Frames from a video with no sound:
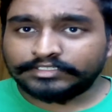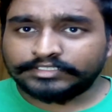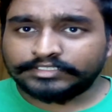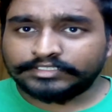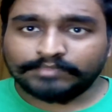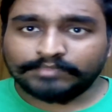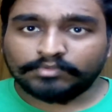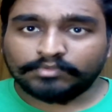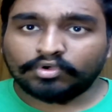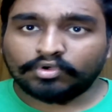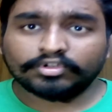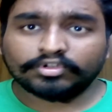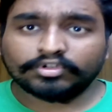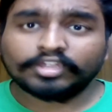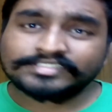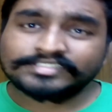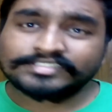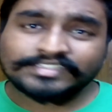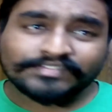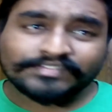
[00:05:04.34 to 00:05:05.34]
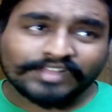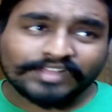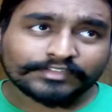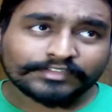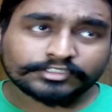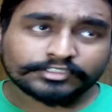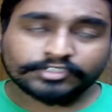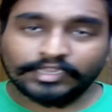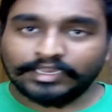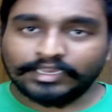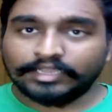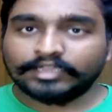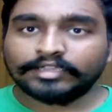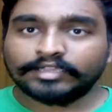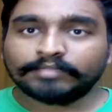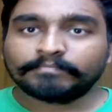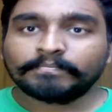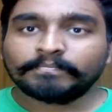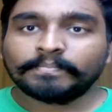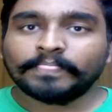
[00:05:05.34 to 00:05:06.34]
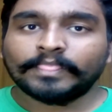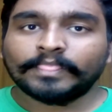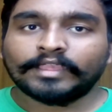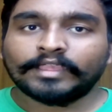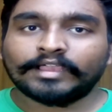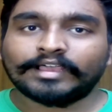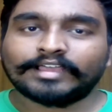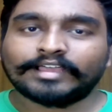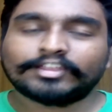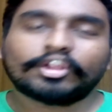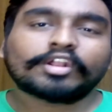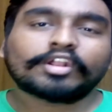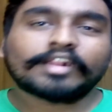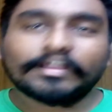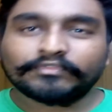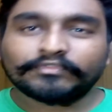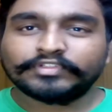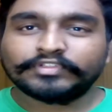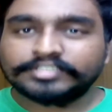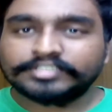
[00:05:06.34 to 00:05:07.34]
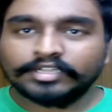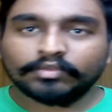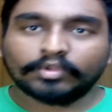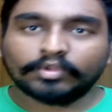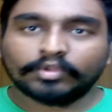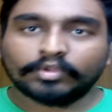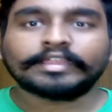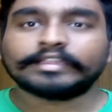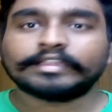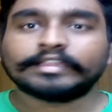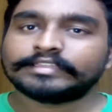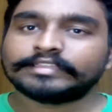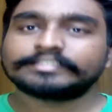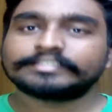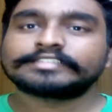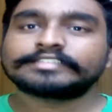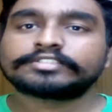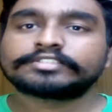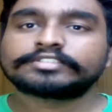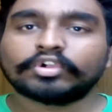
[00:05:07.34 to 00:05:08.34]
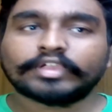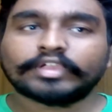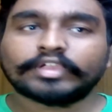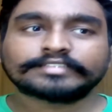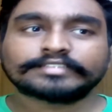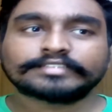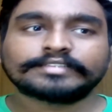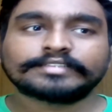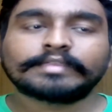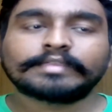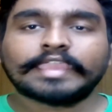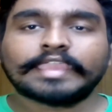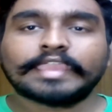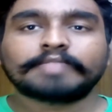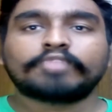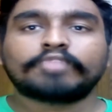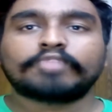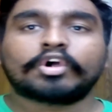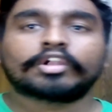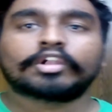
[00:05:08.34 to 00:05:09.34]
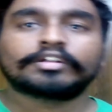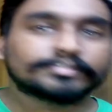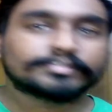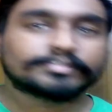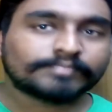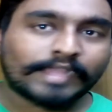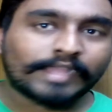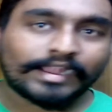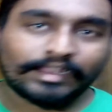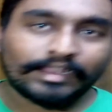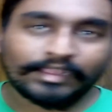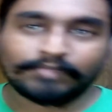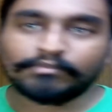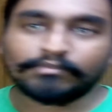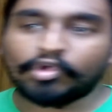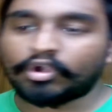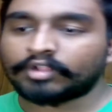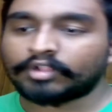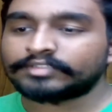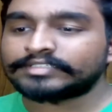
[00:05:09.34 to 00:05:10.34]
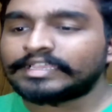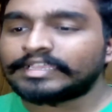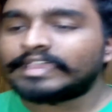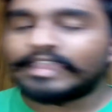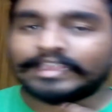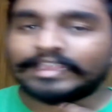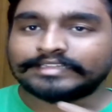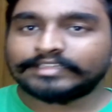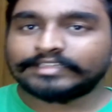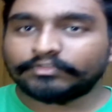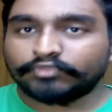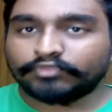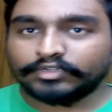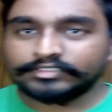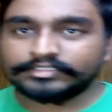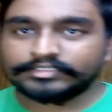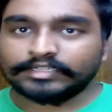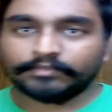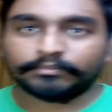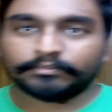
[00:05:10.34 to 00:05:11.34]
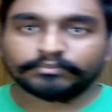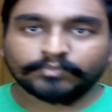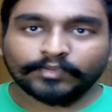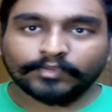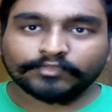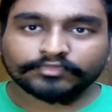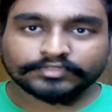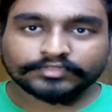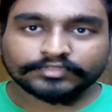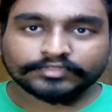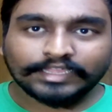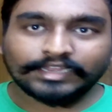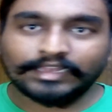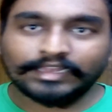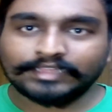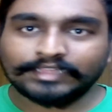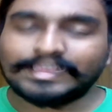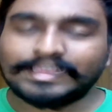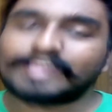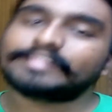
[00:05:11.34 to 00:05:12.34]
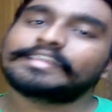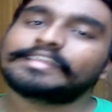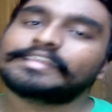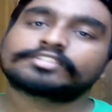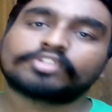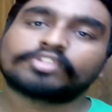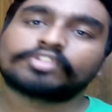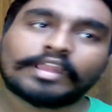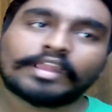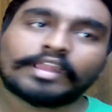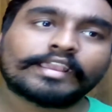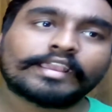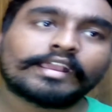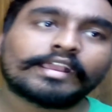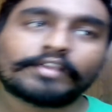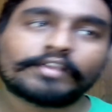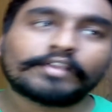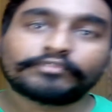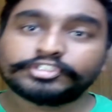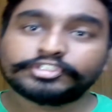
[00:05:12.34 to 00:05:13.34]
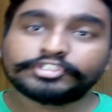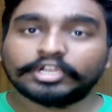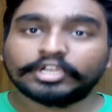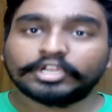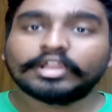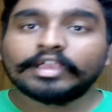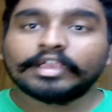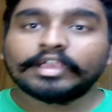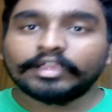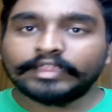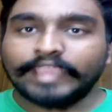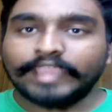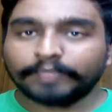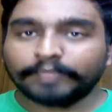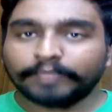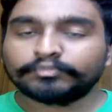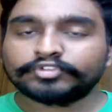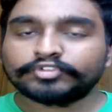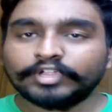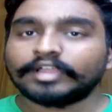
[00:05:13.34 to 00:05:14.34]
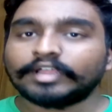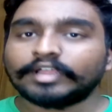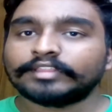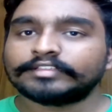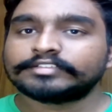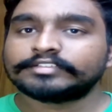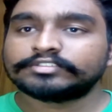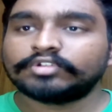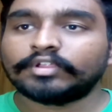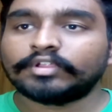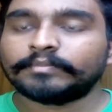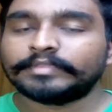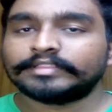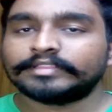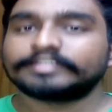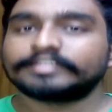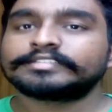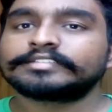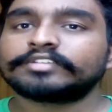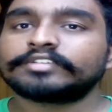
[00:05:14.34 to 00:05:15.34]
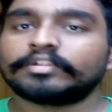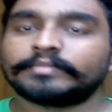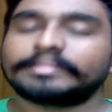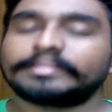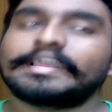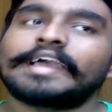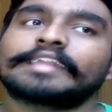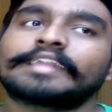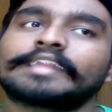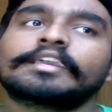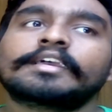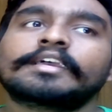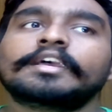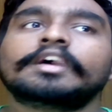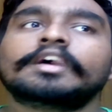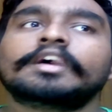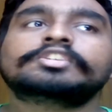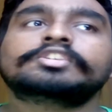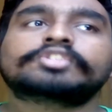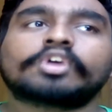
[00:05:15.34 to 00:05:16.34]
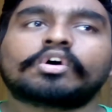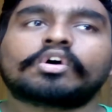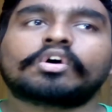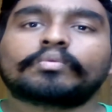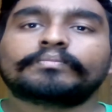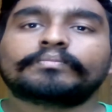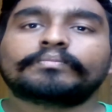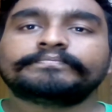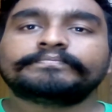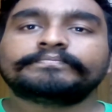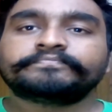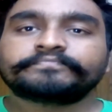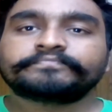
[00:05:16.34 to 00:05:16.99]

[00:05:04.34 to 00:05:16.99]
a demo, doesn't even have a trailer, not an official one yet. They just showcase the game models, battling models, and different stuff of strike like that. There's no like an official game trailer. This is gonna be this, is gonna be that. So